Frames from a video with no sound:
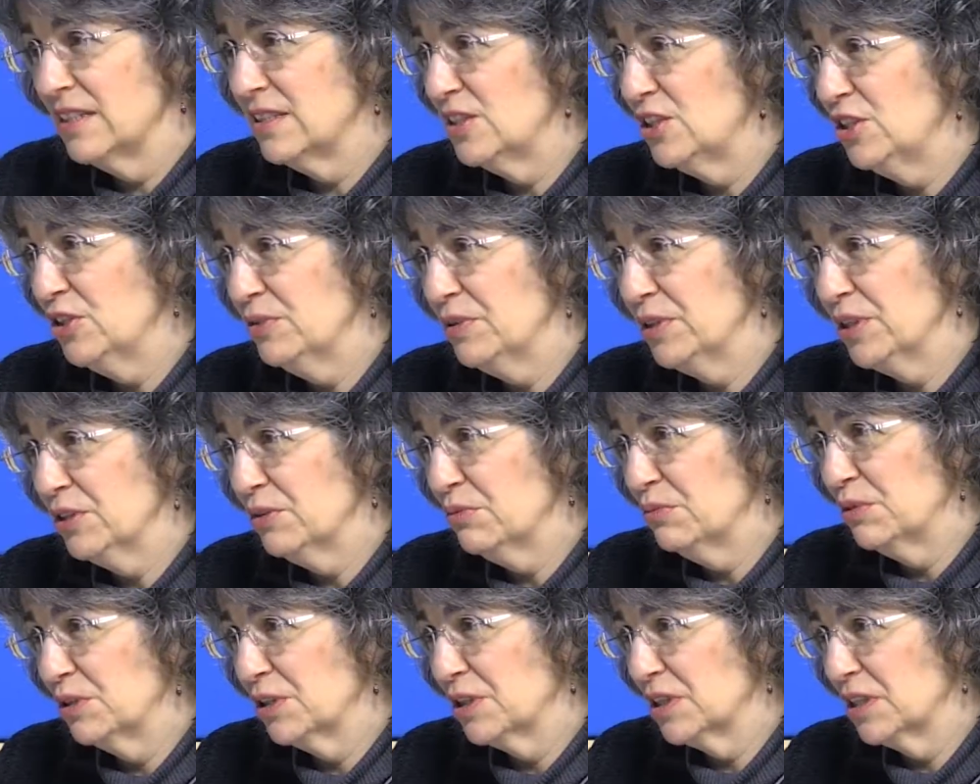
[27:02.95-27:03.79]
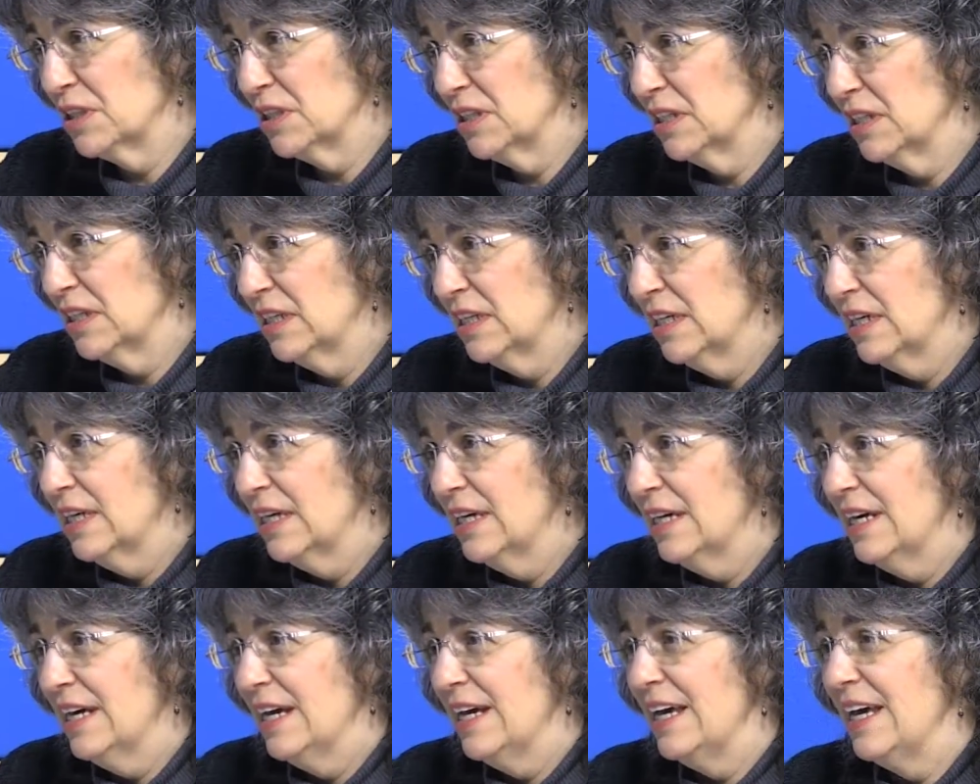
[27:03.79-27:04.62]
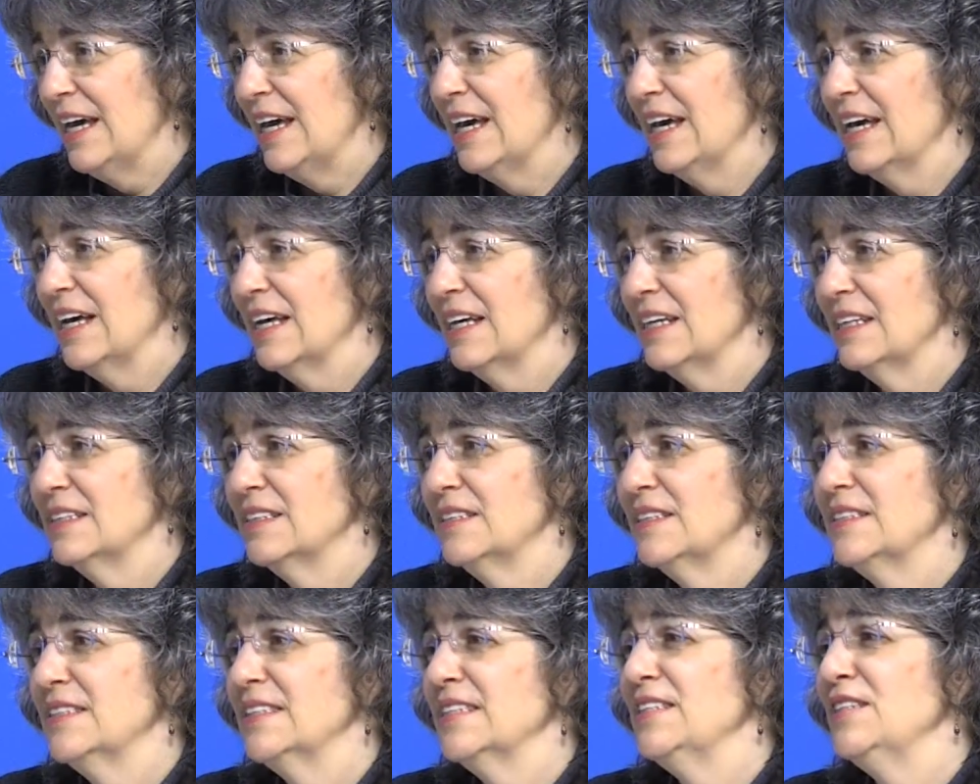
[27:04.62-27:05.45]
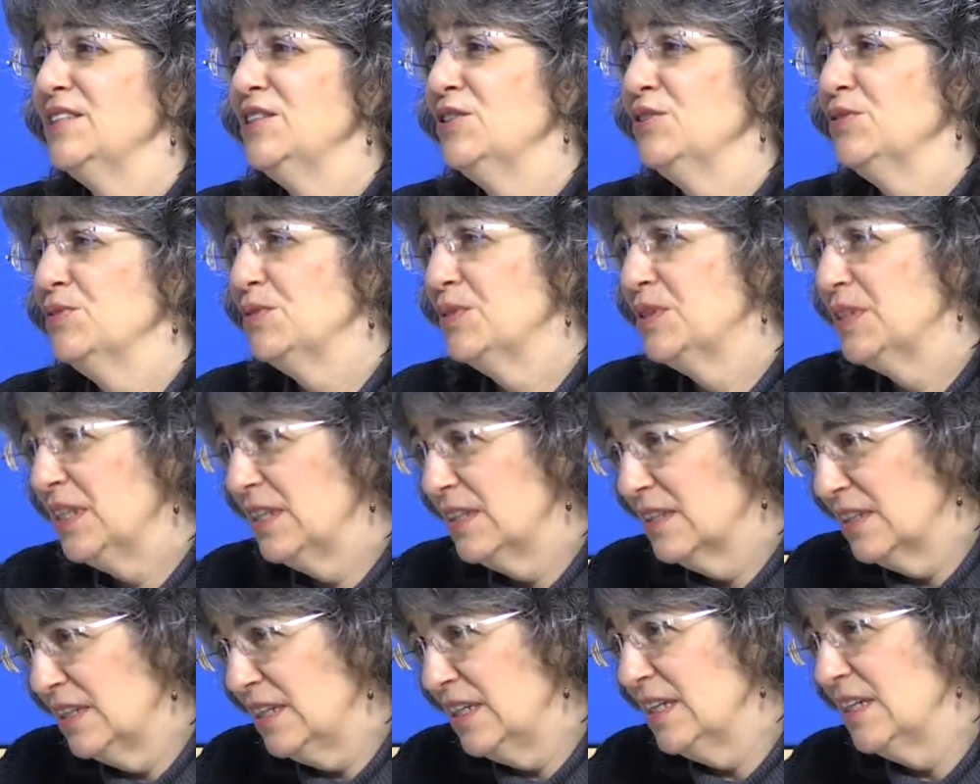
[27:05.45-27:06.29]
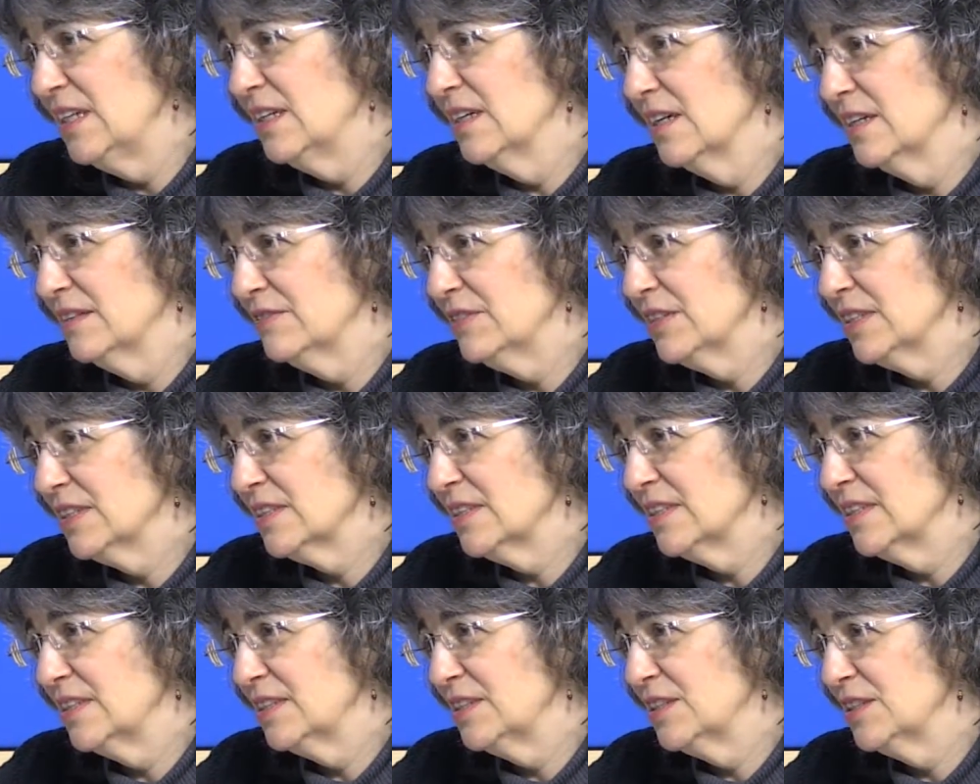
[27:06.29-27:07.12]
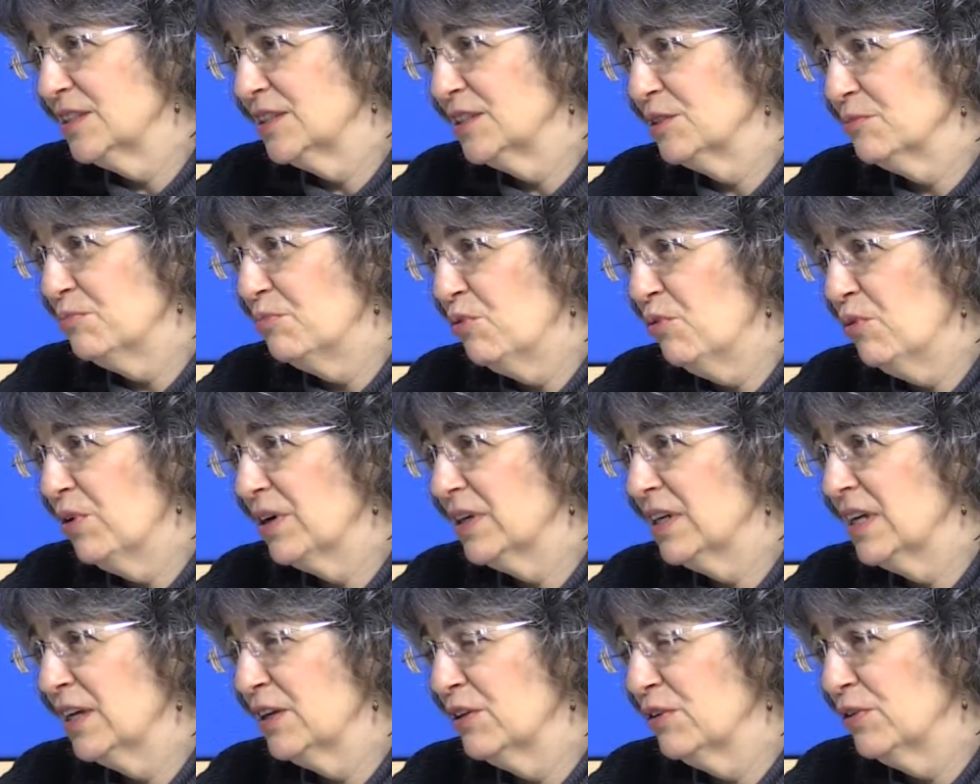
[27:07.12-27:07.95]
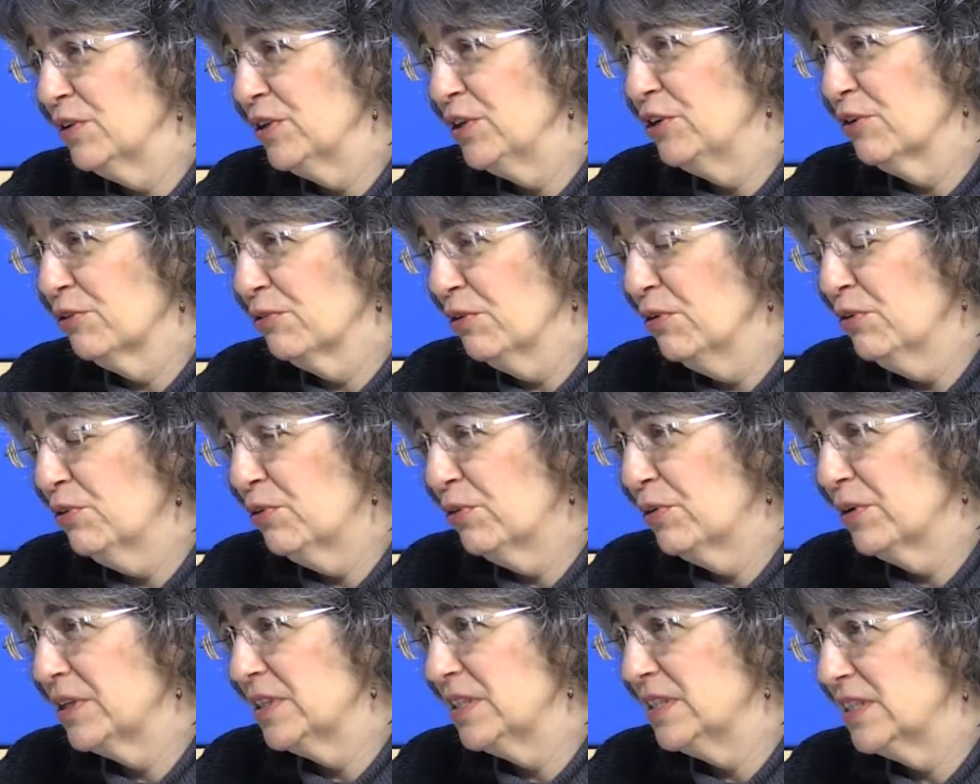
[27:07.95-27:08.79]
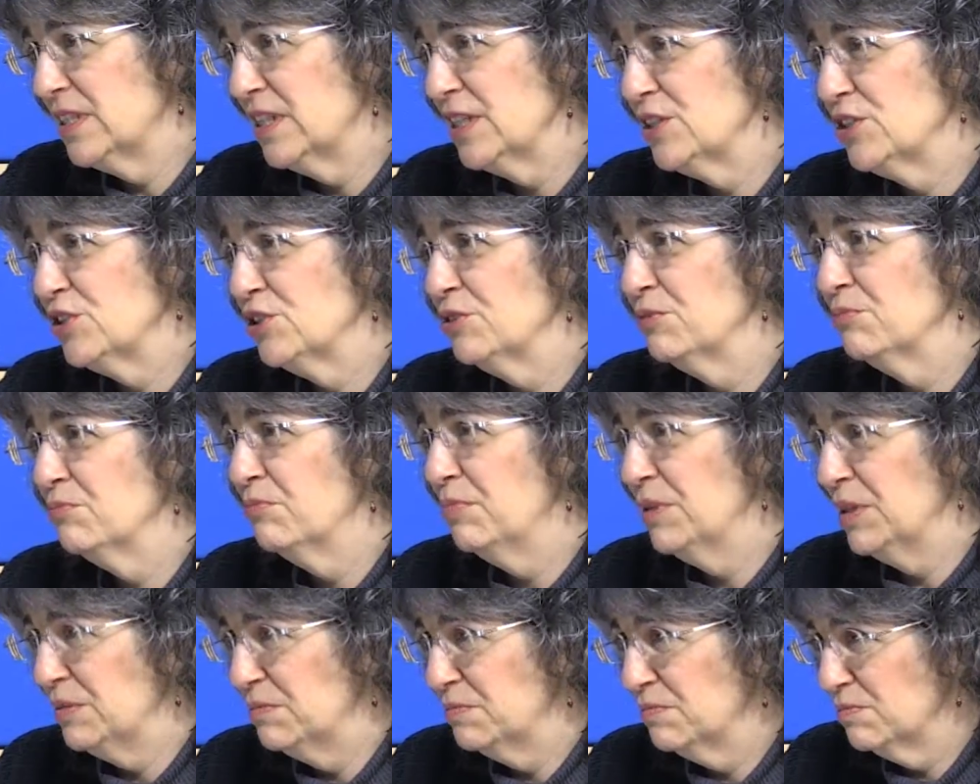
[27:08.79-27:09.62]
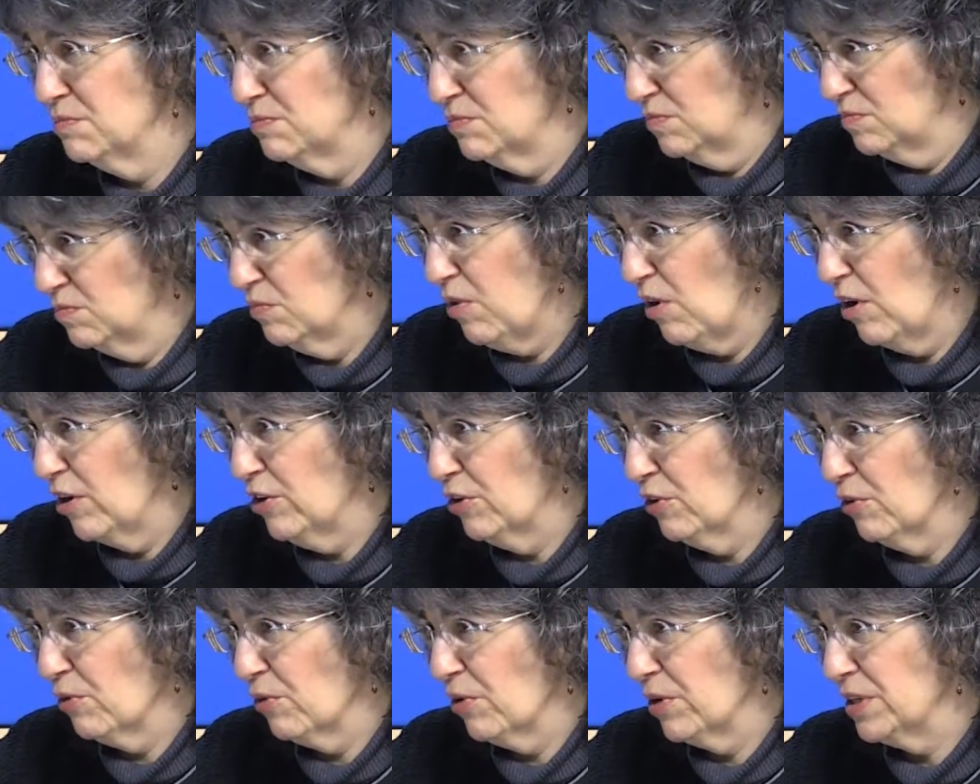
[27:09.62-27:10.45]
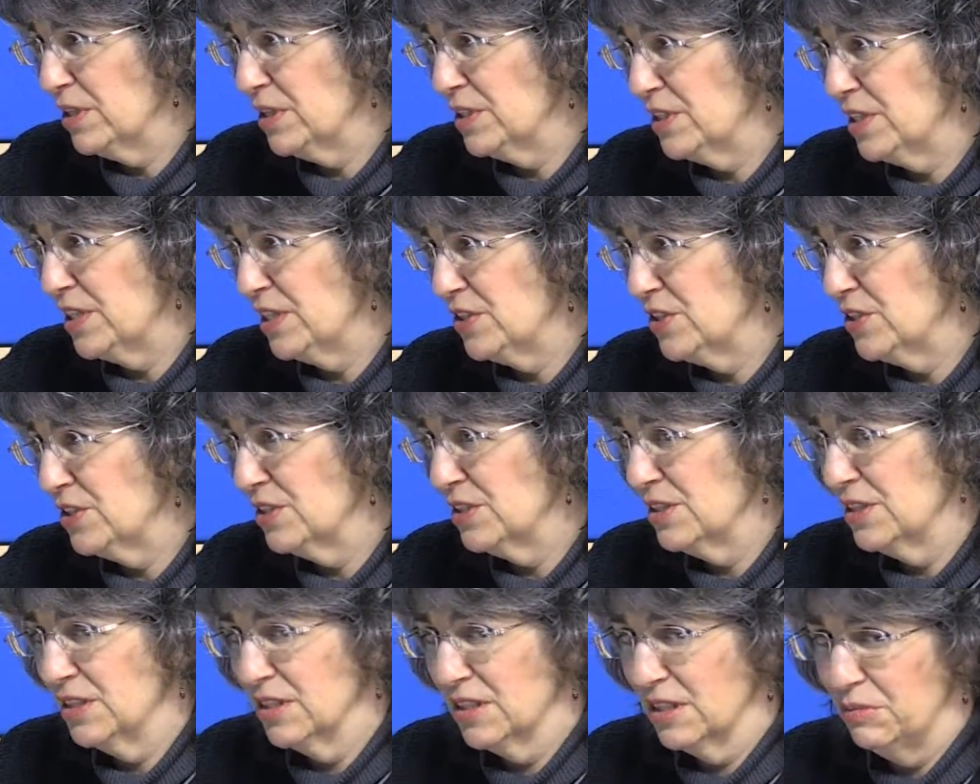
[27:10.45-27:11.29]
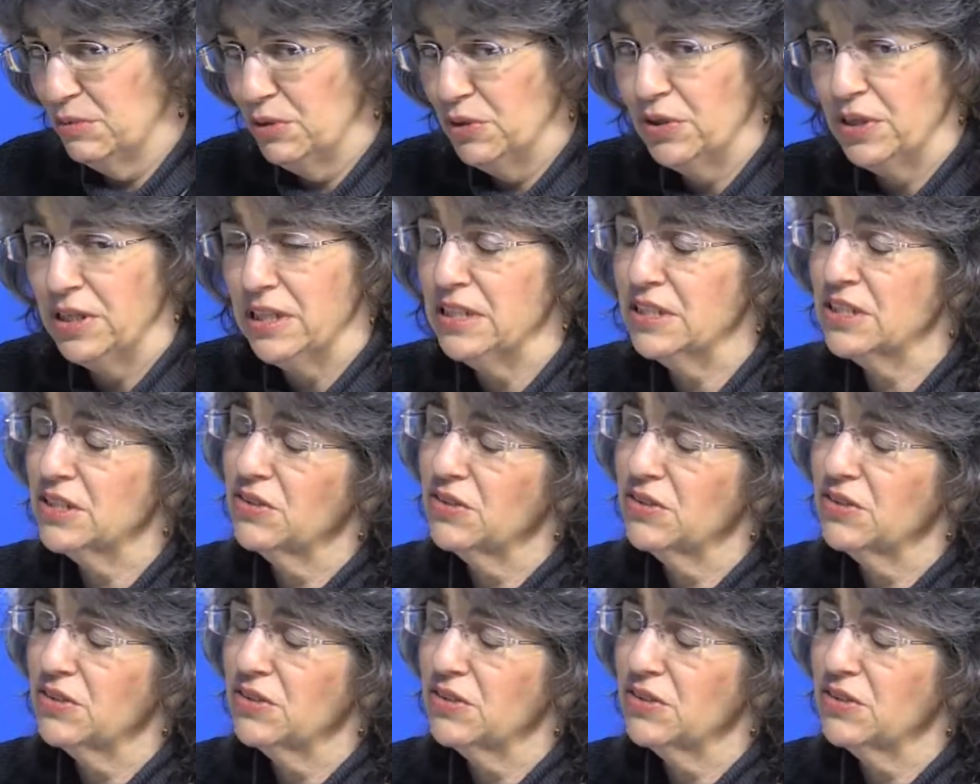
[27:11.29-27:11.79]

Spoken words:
doing the work, and you see the need, obviously, to support not only your own organization, but partner organizations in the community.